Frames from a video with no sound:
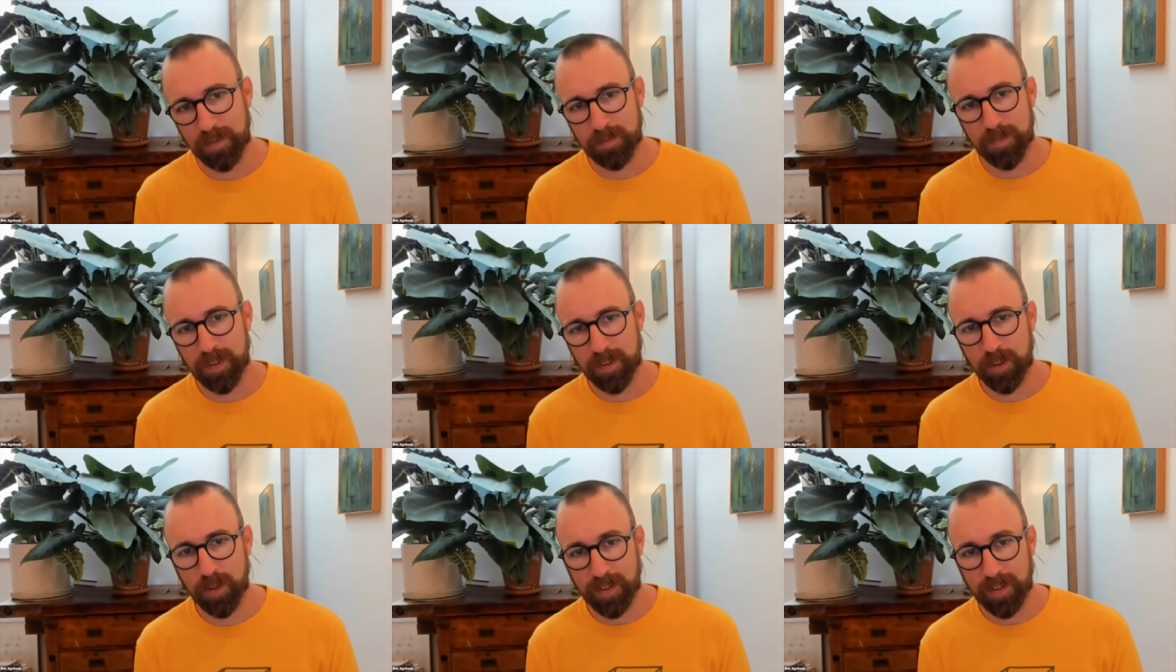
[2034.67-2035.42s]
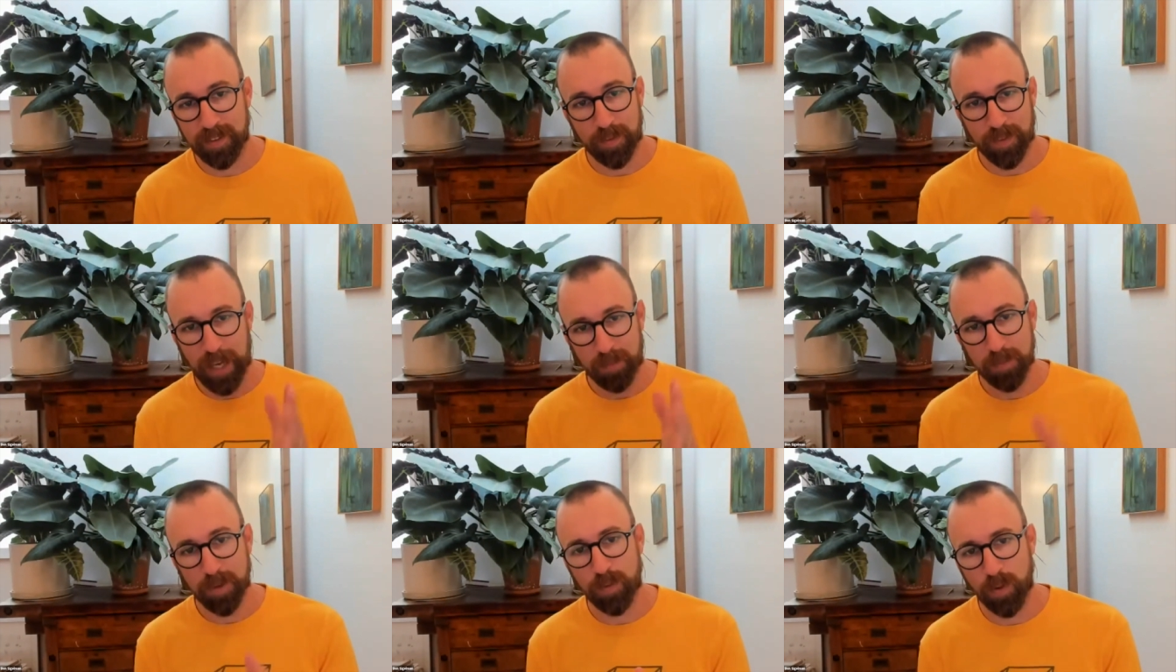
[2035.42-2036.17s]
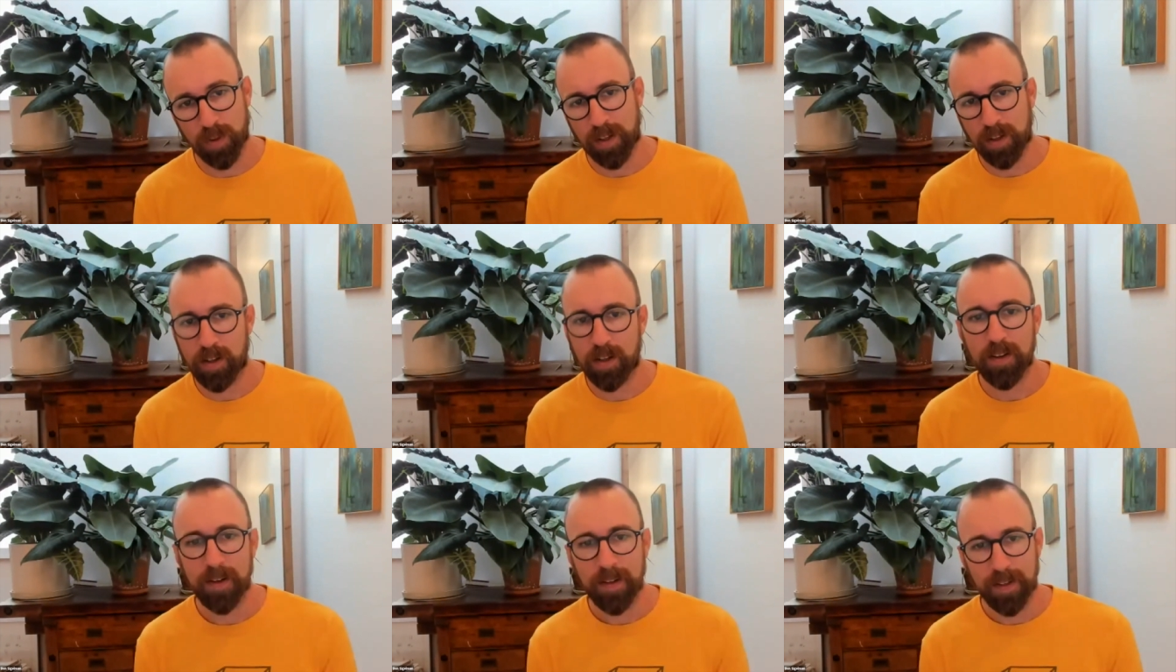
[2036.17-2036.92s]
including the stuff that happened before the
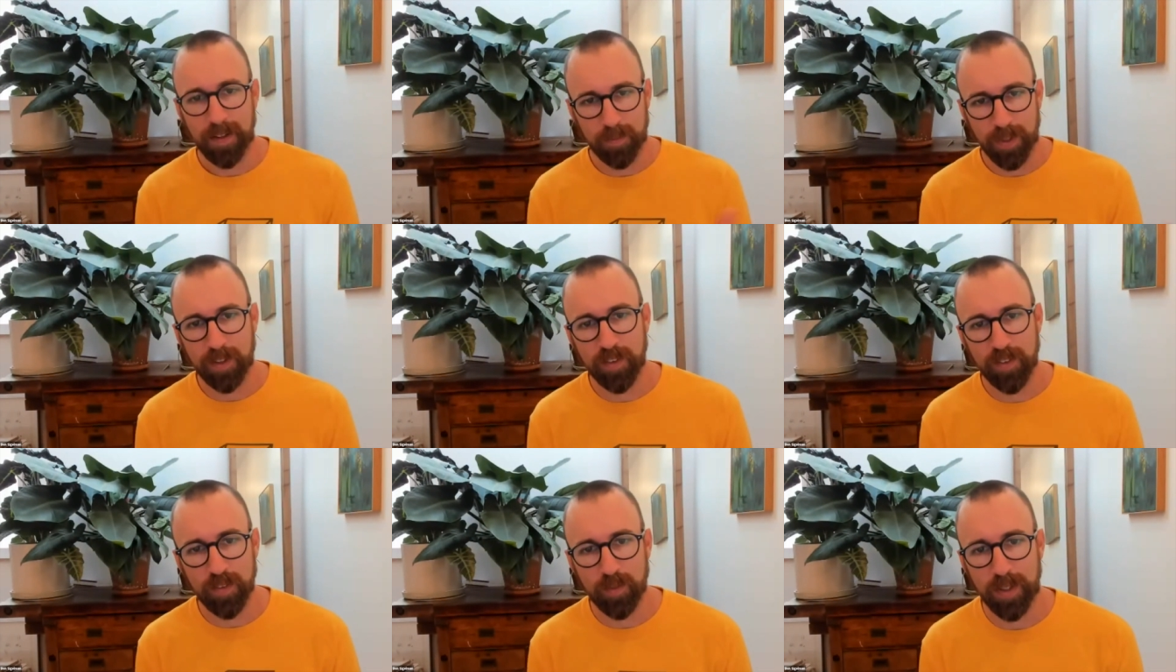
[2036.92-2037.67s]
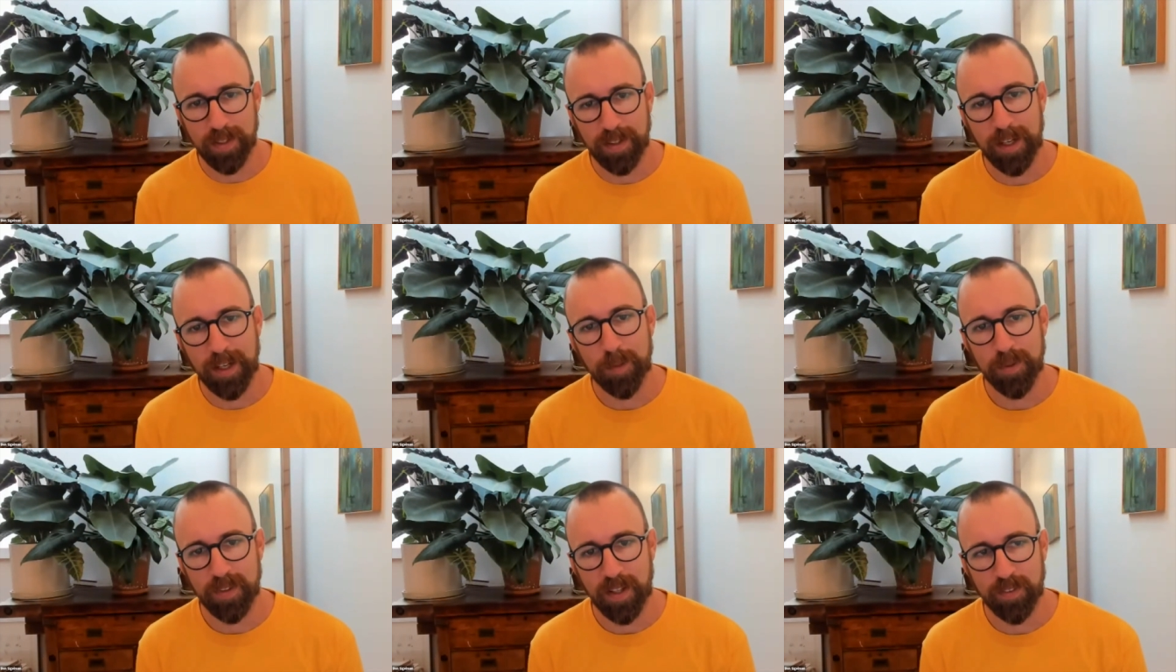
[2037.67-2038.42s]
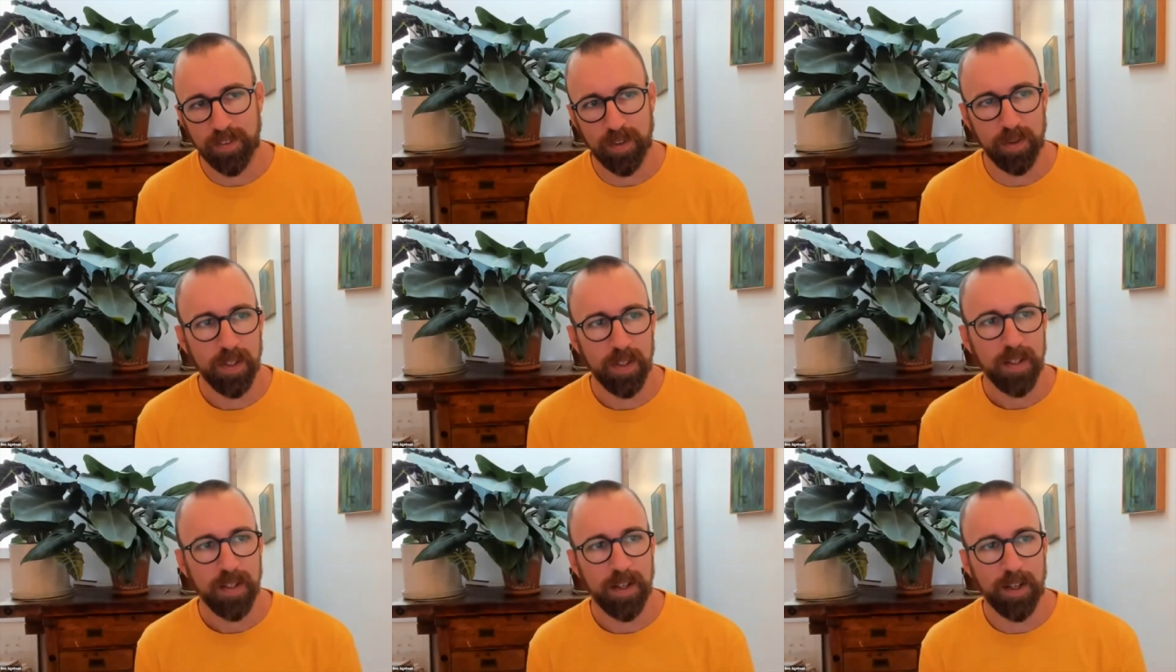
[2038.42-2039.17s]
error, and we can accomplish that. So,
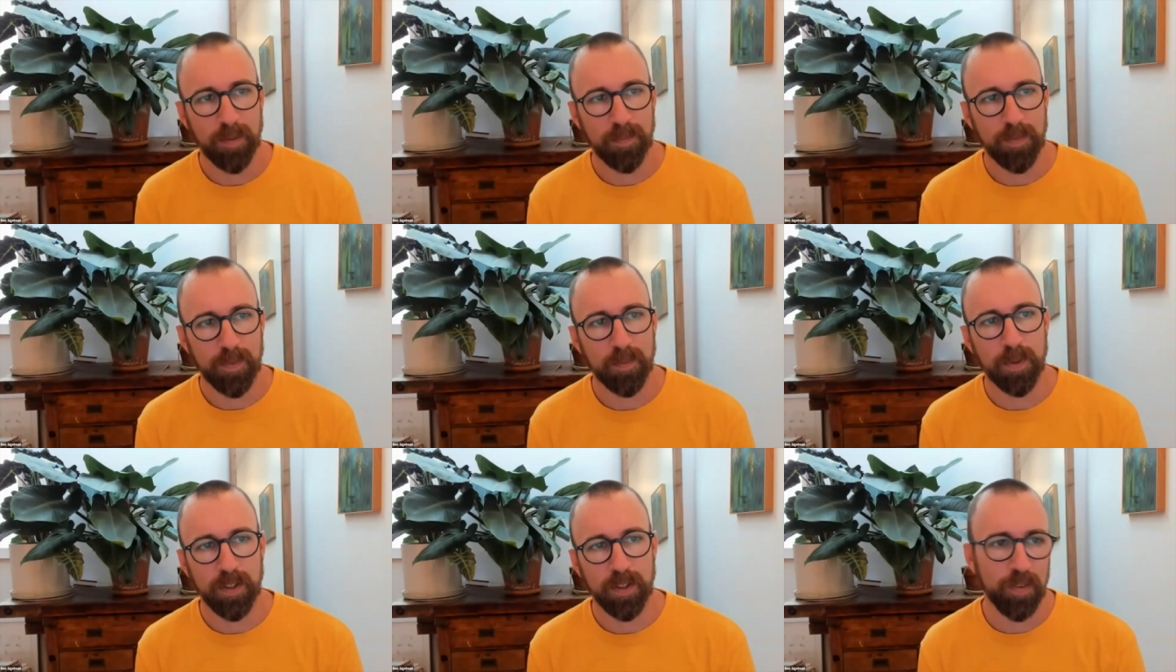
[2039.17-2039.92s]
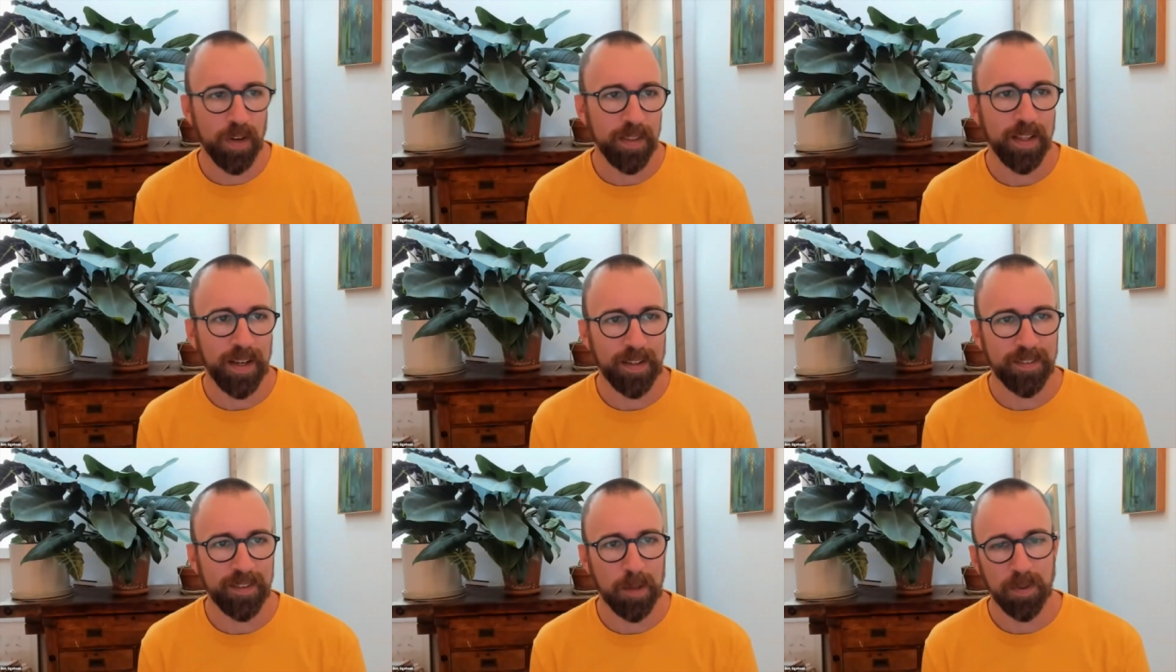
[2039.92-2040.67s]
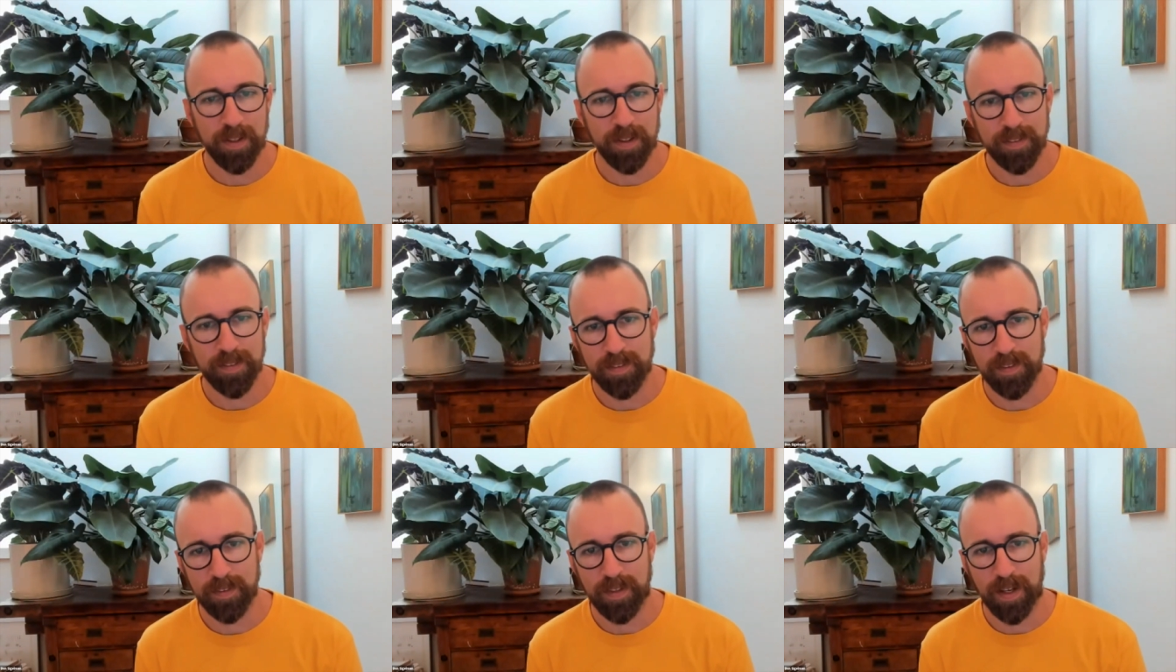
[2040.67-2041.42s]
but you're right that head sampling
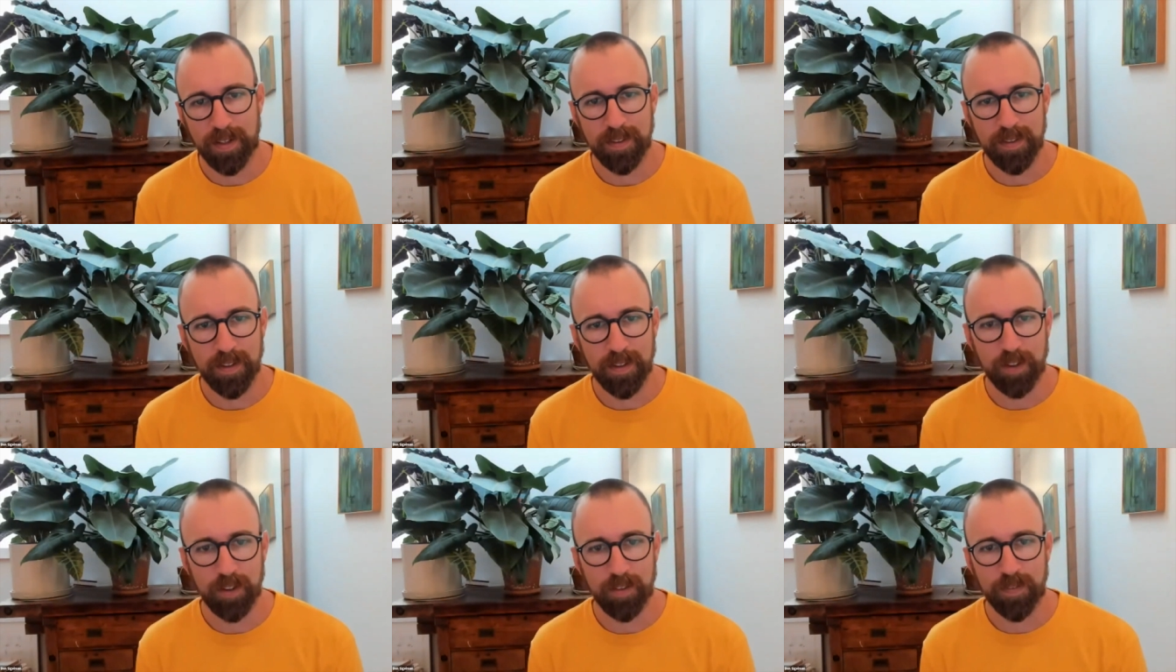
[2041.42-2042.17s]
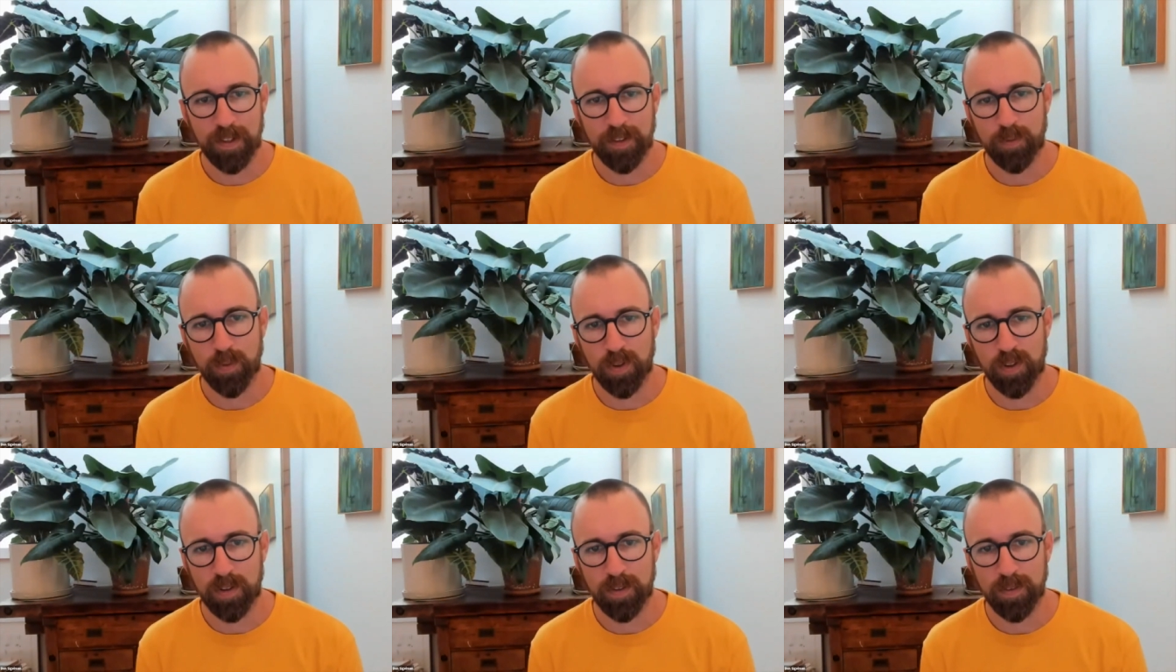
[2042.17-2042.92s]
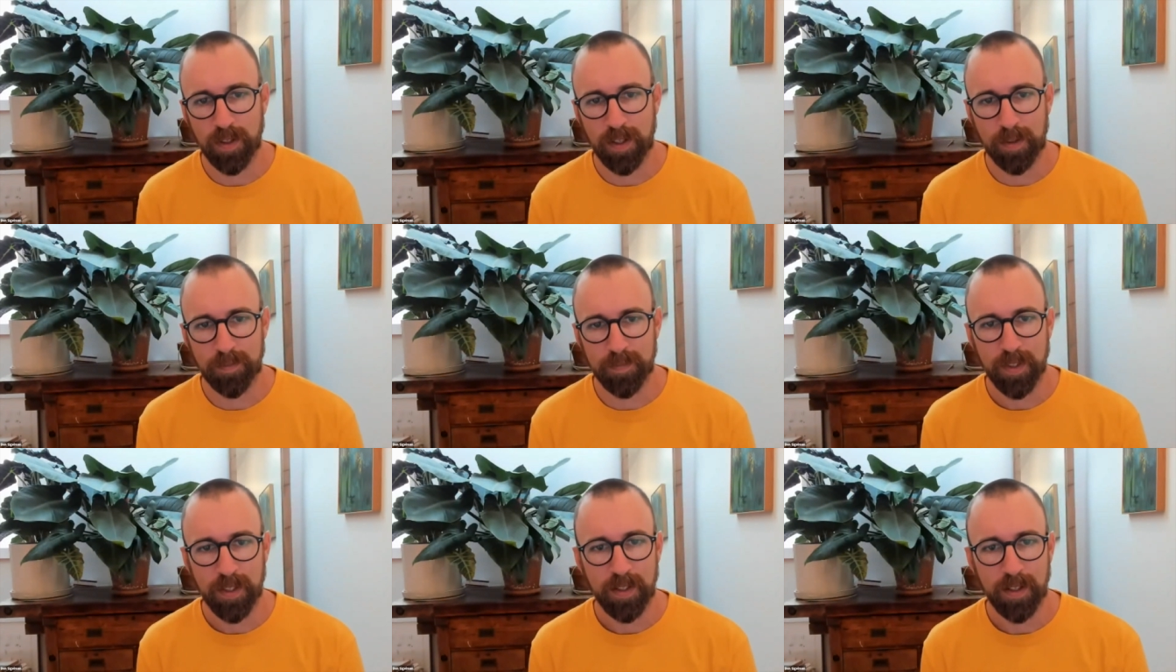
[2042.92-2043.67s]
is not a good fit for
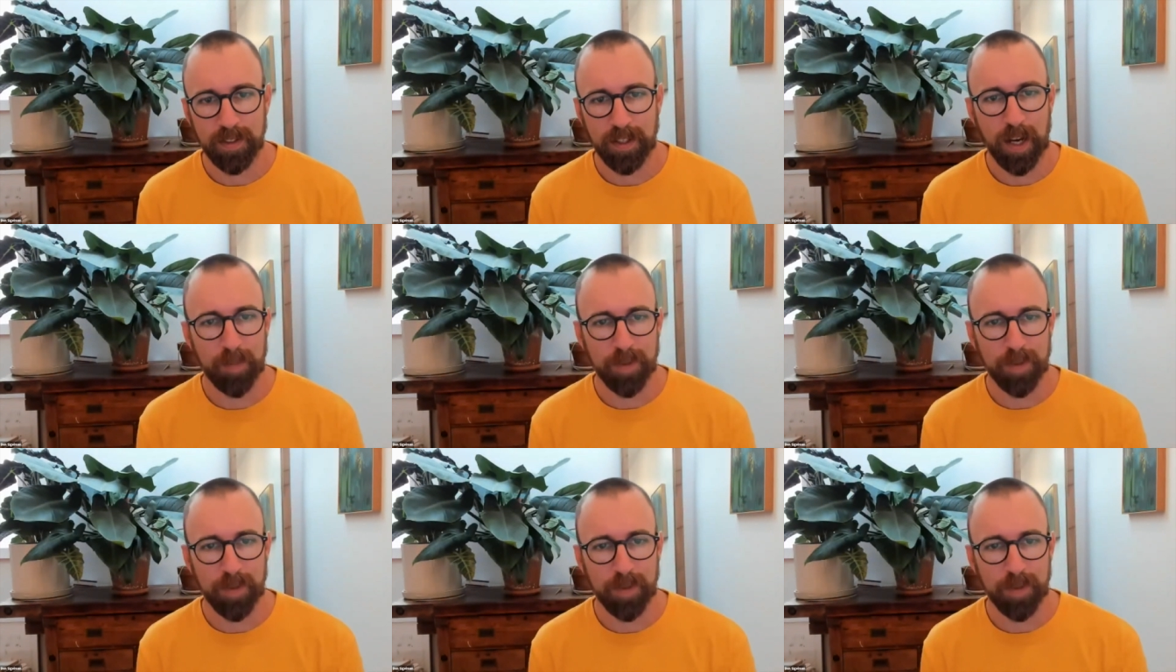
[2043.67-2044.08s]
uncommon